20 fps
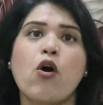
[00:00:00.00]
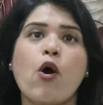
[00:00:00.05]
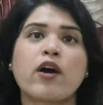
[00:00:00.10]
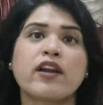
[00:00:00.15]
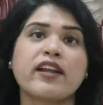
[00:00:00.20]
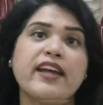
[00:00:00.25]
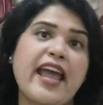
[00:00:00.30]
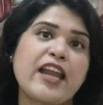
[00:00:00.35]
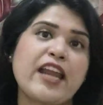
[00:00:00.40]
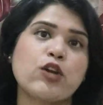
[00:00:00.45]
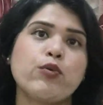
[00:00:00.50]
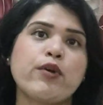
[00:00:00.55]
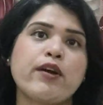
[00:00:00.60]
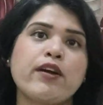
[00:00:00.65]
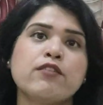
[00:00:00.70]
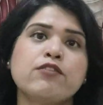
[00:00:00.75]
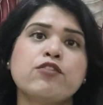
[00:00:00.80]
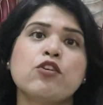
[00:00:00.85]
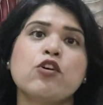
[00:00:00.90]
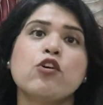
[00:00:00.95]
or
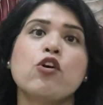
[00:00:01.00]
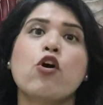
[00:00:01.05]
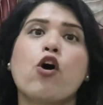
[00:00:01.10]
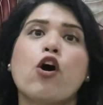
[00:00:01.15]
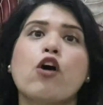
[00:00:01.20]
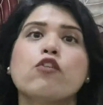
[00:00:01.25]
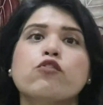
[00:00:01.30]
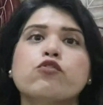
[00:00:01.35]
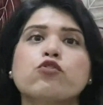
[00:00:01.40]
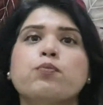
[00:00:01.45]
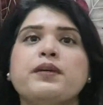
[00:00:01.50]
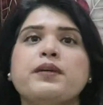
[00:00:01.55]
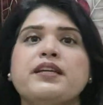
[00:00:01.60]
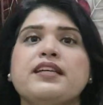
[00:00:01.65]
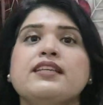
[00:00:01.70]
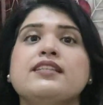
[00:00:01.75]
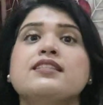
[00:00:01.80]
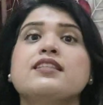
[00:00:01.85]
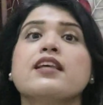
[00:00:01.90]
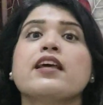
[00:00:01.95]
NOF of
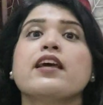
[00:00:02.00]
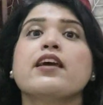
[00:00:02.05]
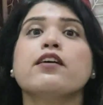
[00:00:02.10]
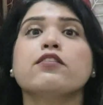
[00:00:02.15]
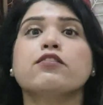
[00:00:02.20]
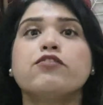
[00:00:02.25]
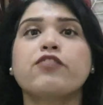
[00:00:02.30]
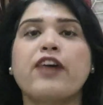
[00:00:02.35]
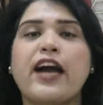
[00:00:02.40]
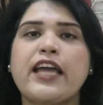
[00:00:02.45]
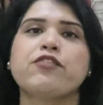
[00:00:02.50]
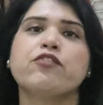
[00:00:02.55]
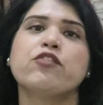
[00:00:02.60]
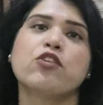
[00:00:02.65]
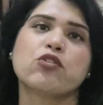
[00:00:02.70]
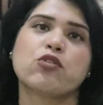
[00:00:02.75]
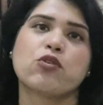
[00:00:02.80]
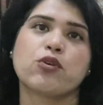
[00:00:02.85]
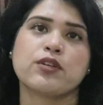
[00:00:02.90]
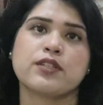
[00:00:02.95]
rupees 5
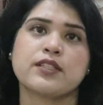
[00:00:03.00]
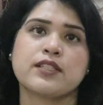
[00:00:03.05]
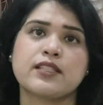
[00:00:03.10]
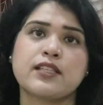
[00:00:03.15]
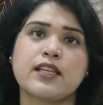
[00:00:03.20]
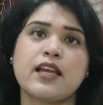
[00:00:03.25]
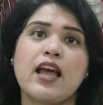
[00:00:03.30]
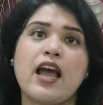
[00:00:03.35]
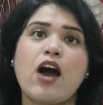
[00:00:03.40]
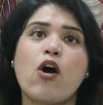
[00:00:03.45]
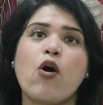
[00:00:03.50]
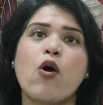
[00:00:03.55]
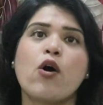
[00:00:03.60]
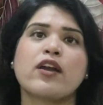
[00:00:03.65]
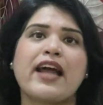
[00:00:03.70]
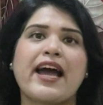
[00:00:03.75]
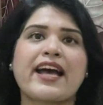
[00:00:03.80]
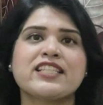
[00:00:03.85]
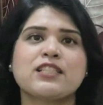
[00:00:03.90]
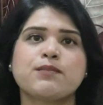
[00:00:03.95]
crores
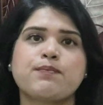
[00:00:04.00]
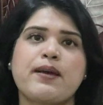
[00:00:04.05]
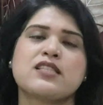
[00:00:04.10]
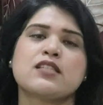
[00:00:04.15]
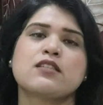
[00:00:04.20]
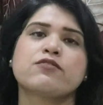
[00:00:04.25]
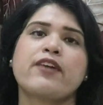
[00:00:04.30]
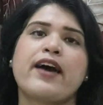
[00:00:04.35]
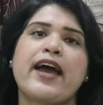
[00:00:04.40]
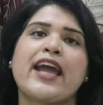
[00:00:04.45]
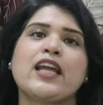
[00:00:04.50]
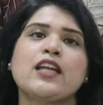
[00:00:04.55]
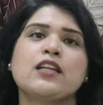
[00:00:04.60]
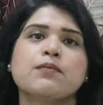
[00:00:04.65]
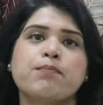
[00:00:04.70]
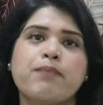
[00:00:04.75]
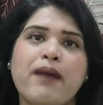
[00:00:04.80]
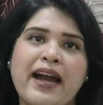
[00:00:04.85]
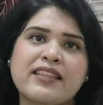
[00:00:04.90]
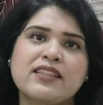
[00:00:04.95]
or as
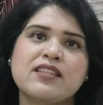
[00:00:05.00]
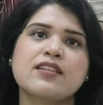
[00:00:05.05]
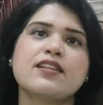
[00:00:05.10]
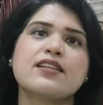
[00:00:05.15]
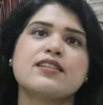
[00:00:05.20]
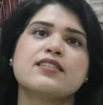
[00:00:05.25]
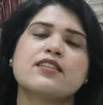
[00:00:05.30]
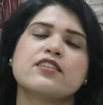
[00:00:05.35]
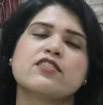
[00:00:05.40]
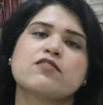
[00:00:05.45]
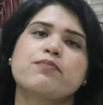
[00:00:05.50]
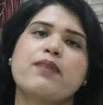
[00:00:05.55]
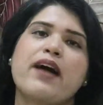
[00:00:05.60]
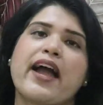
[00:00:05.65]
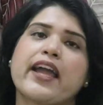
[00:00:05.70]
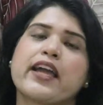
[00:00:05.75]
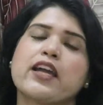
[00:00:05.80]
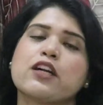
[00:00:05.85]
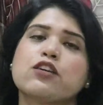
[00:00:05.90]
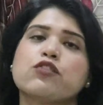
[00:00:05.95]
specified by the Reserve
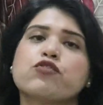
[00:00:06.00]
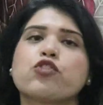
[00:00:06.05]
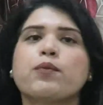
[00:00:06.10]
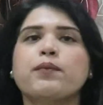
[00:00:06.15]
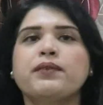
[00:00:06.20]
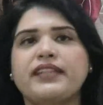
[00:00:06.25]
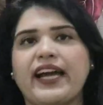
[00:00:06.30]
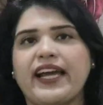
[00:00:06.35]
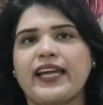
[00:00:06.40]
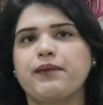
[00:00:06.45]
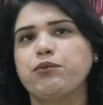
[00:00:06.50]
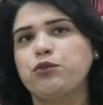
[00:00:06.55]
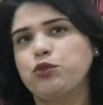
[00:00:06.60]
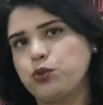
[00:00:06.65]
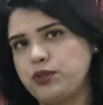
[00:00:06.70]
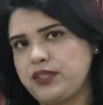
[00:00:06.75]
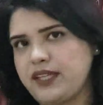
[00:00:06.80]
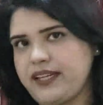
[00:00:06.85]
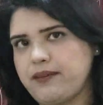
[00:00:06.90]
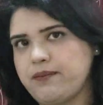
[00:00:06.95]
Bank from time
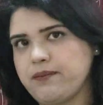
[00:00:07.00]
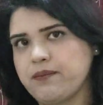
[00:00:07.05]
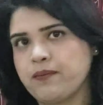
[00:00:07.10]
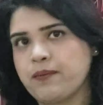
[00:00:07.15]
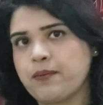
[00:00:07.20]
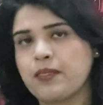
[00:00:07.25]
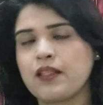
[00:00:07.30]
to time.